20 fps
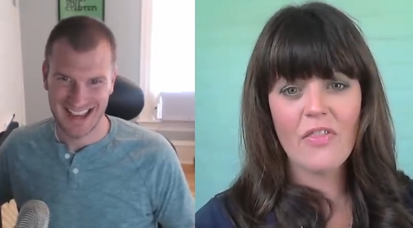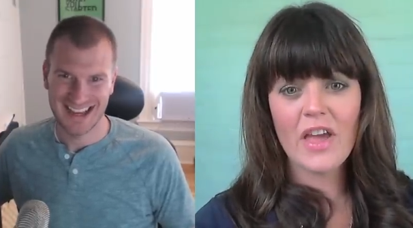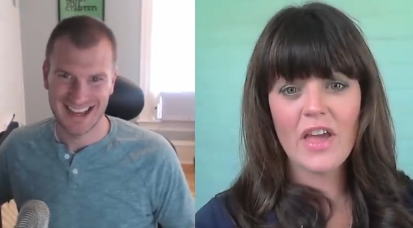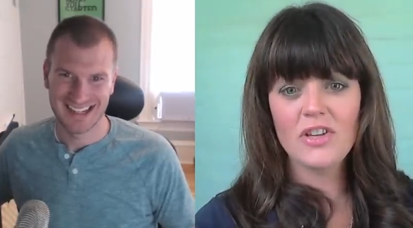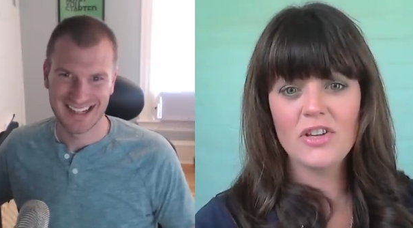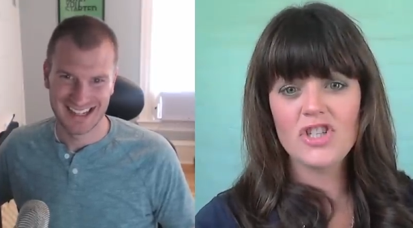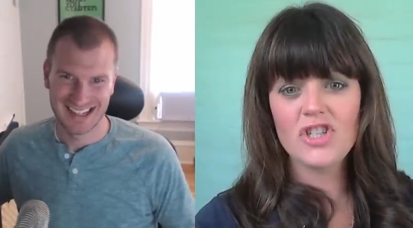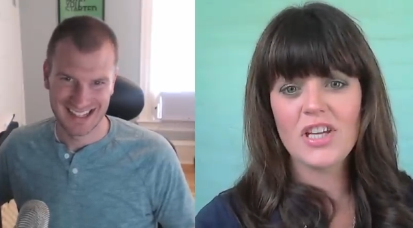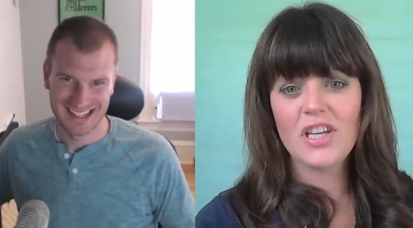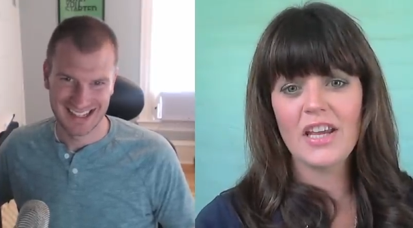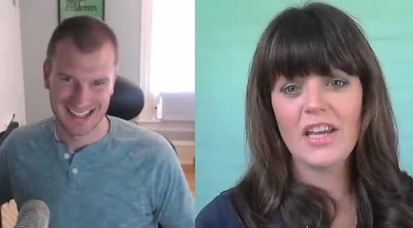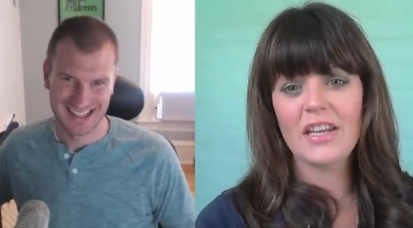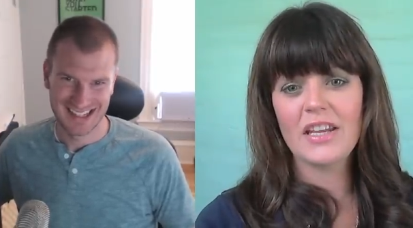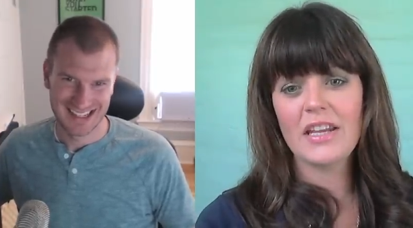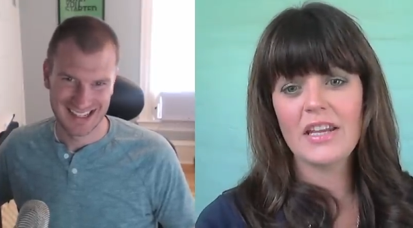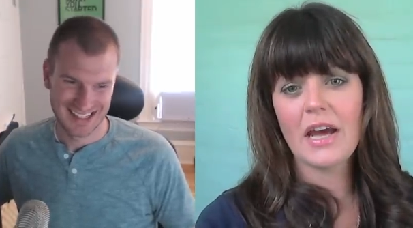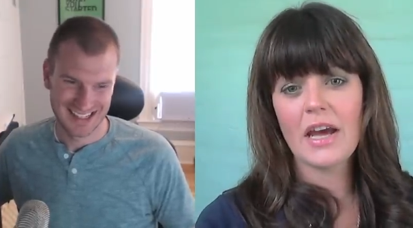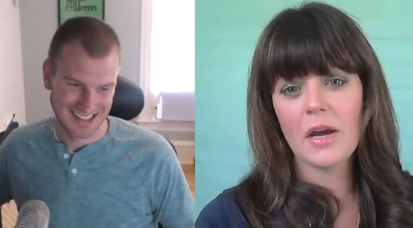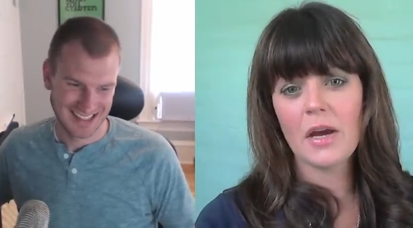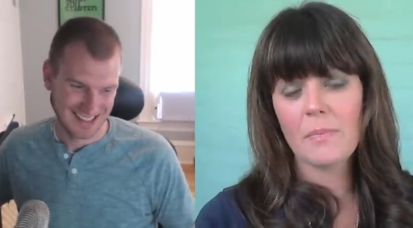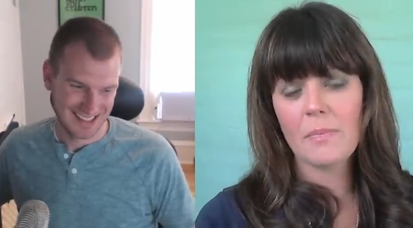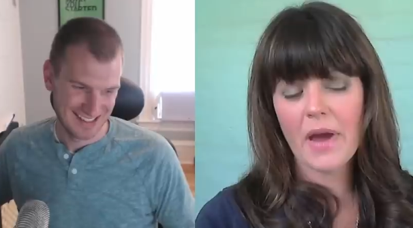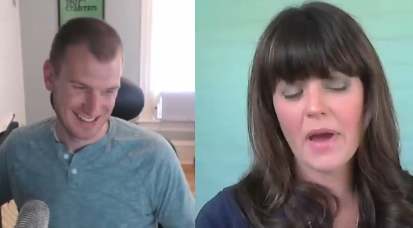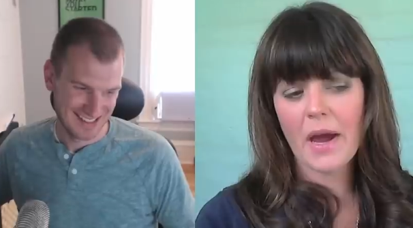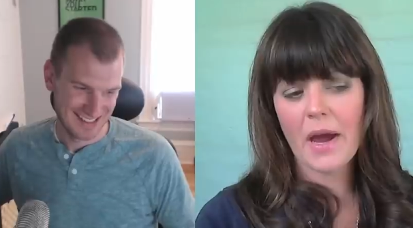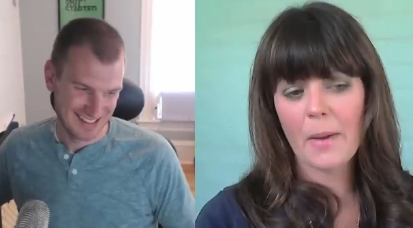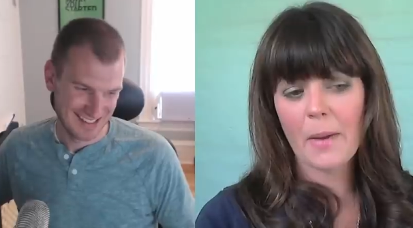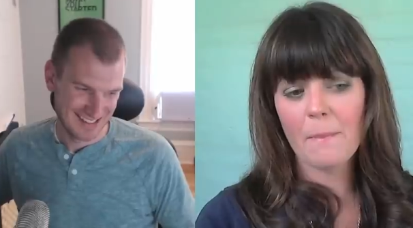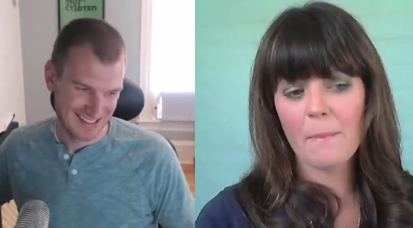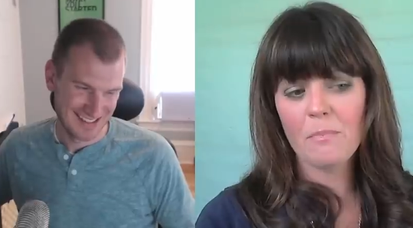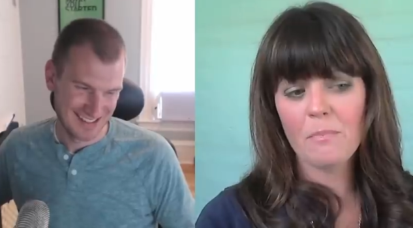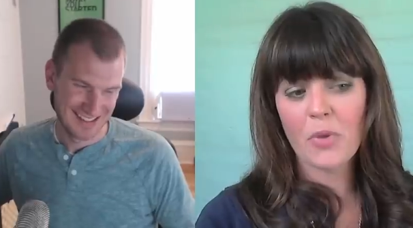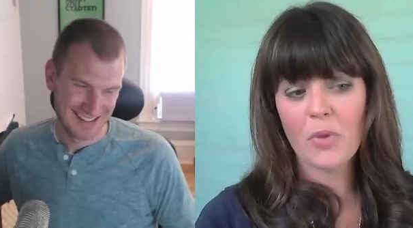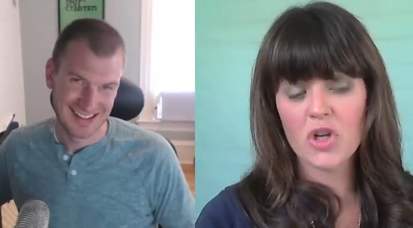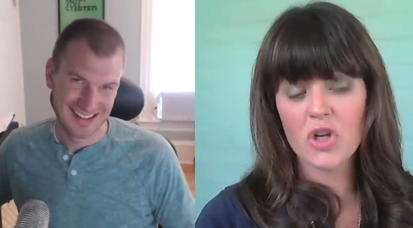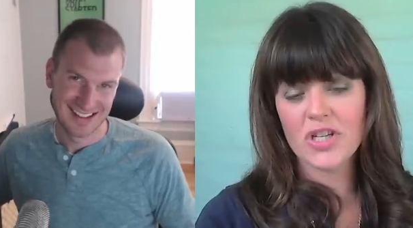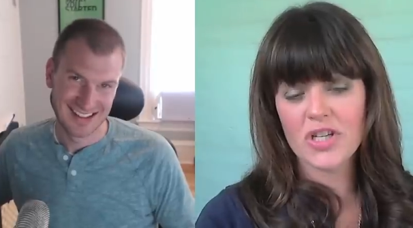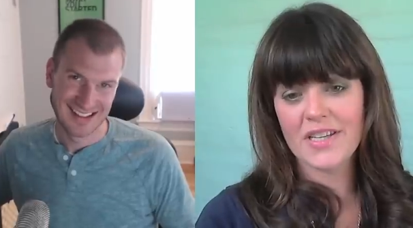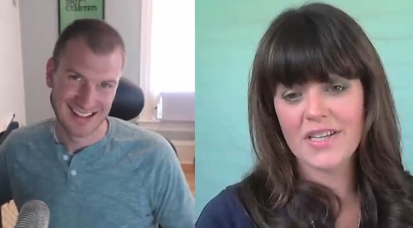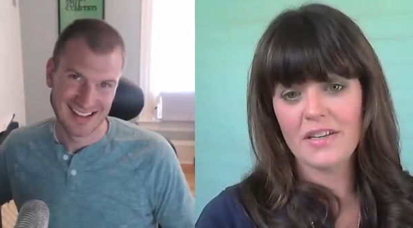Speaker 1: then she ended up um,
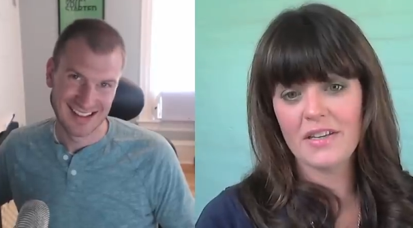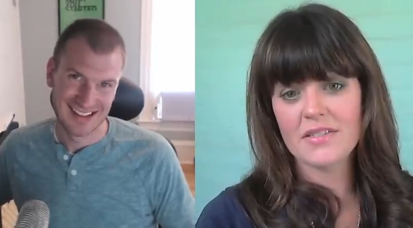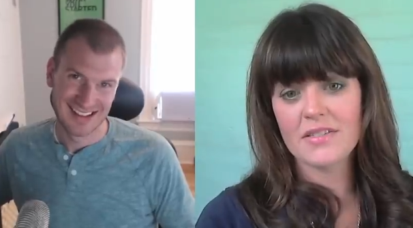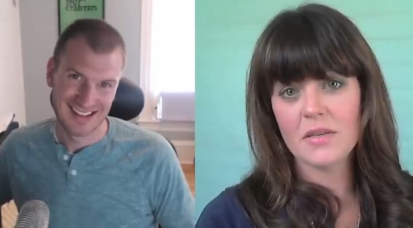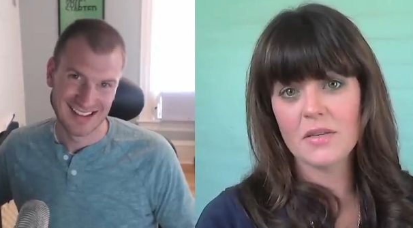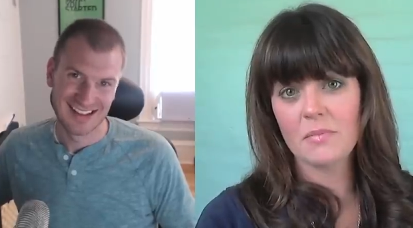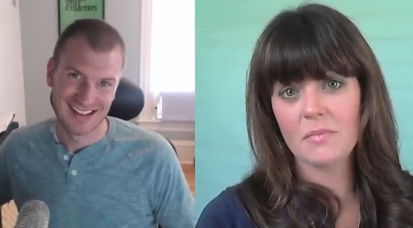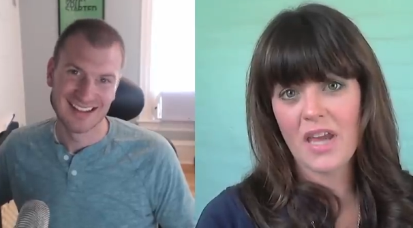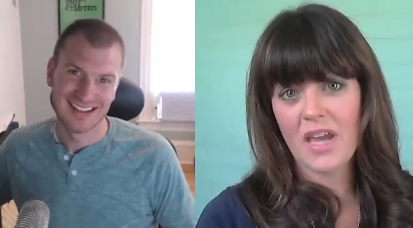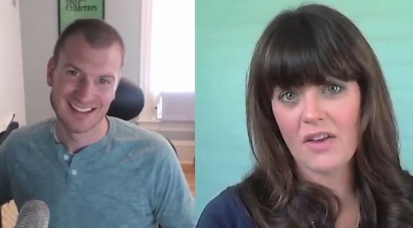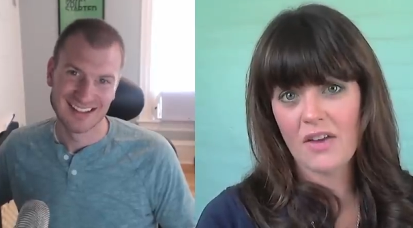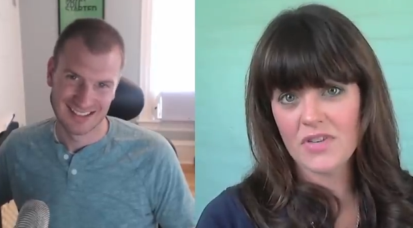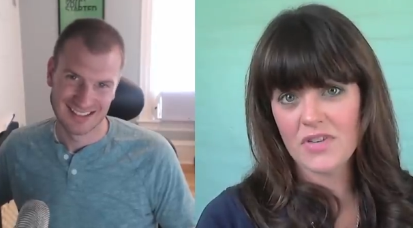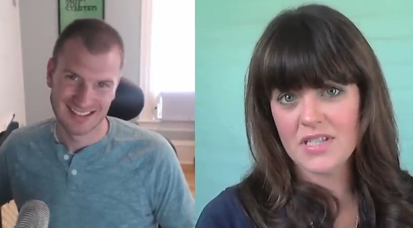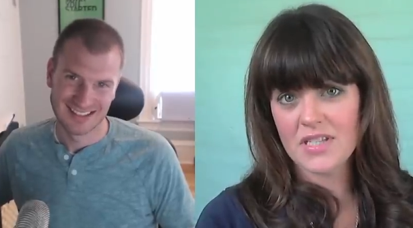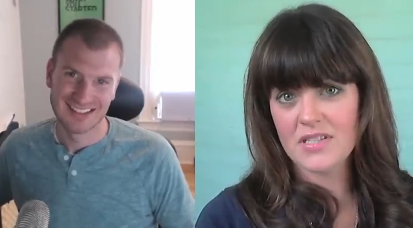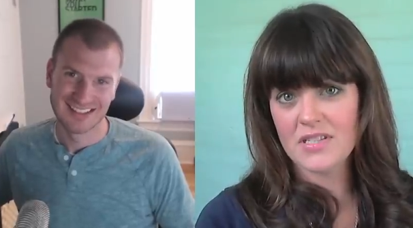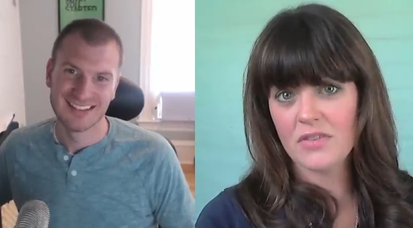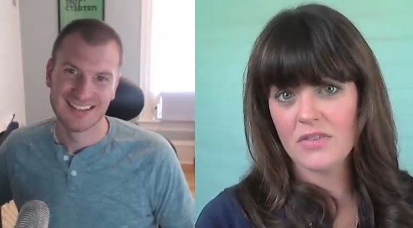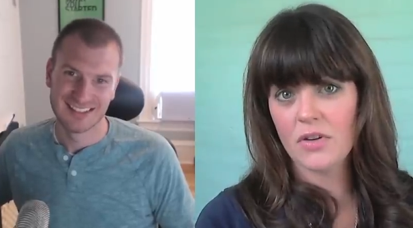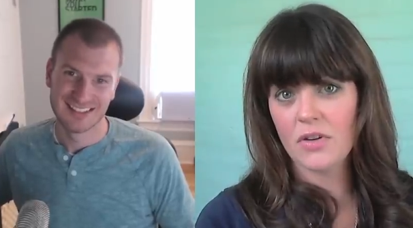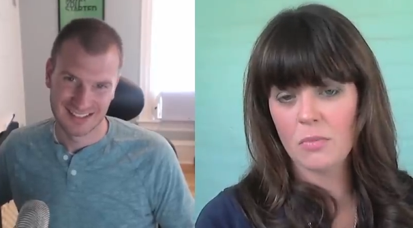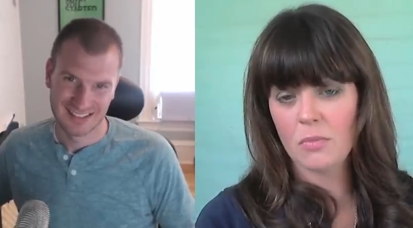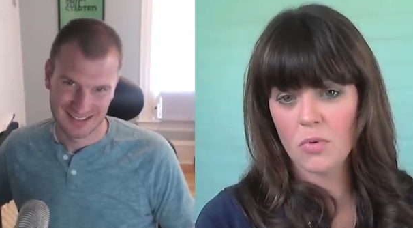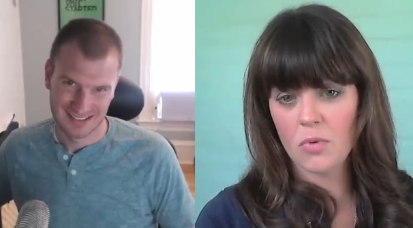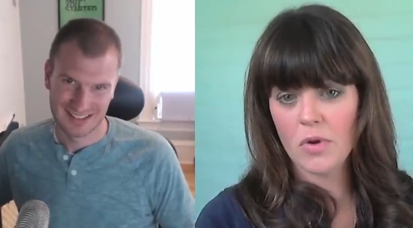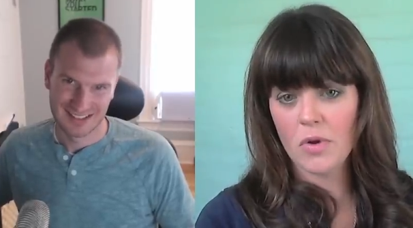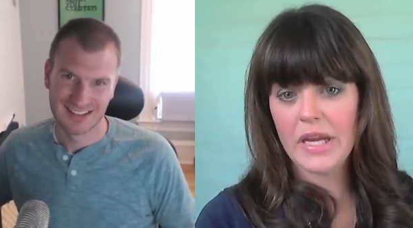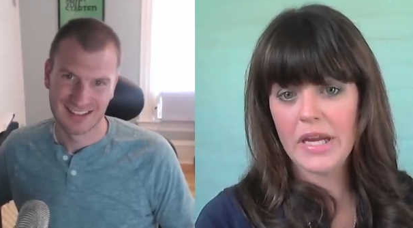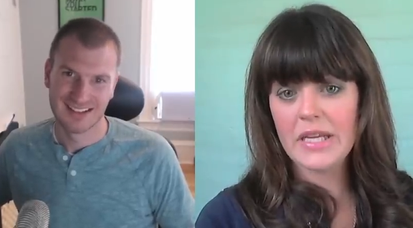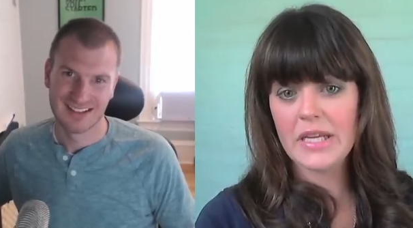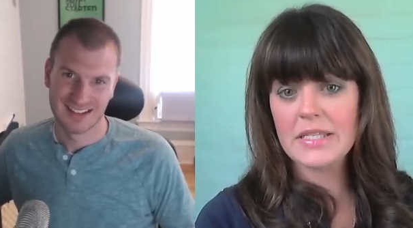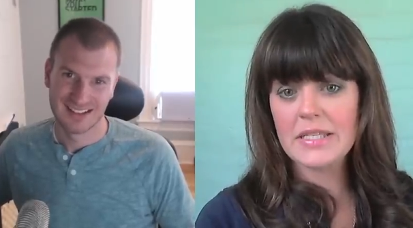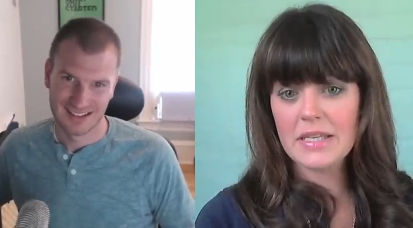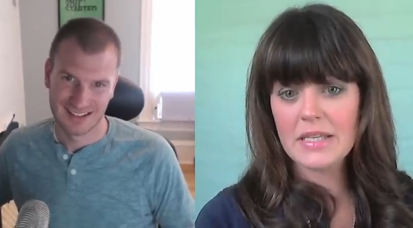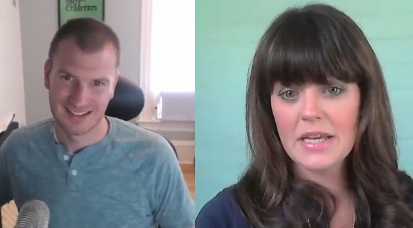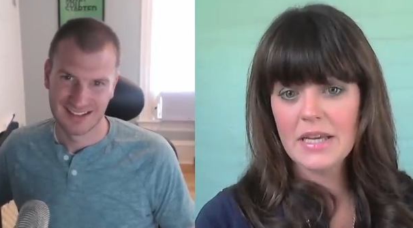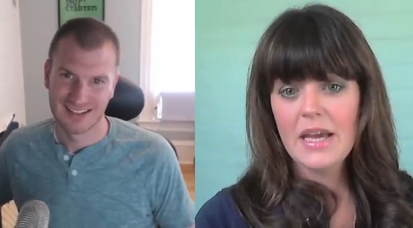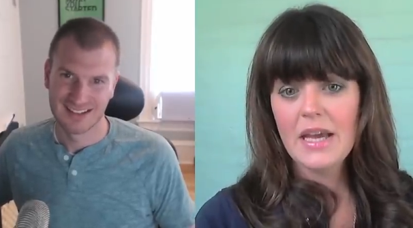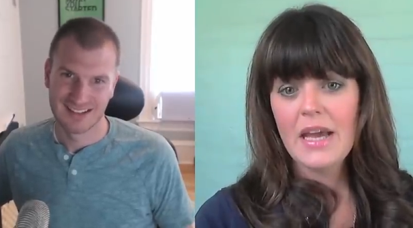purchasing some canvases of her boys